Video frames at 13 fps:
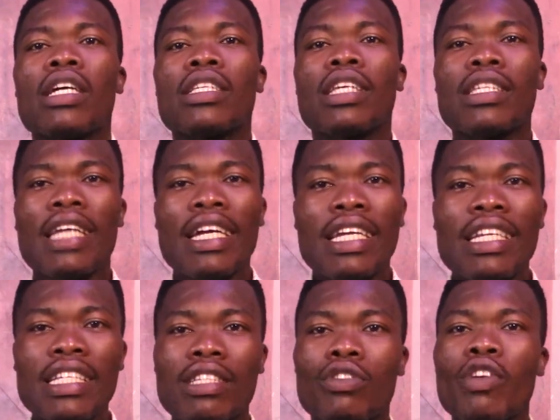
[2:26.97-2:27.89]
say some
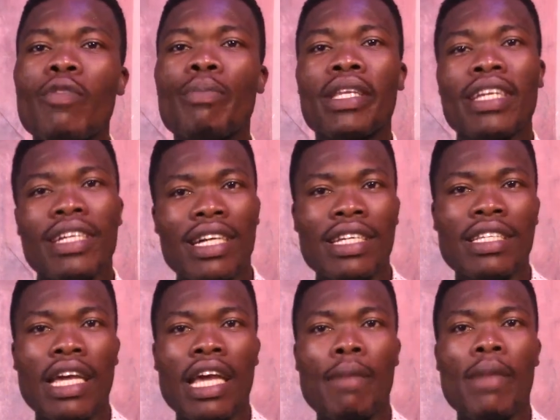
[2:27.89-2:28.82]
NDC so be ni ka
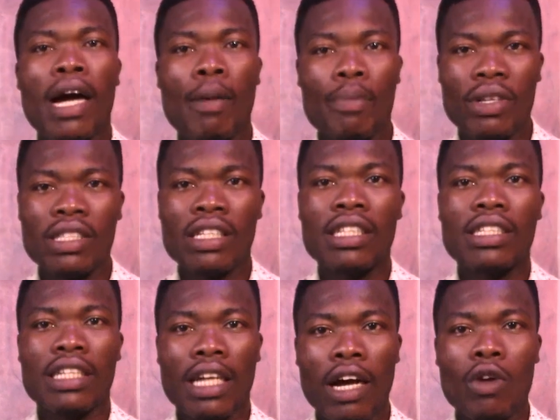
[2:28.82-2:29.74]
there be her
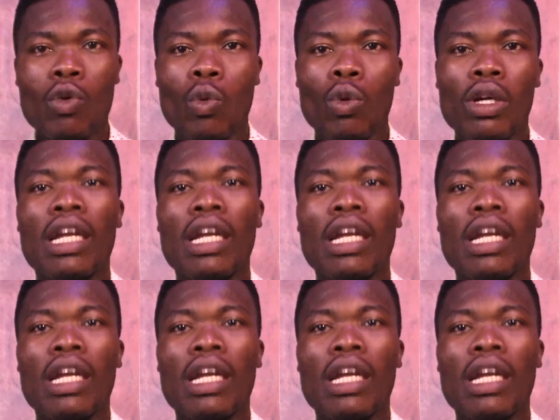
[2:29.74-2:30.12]
president na nado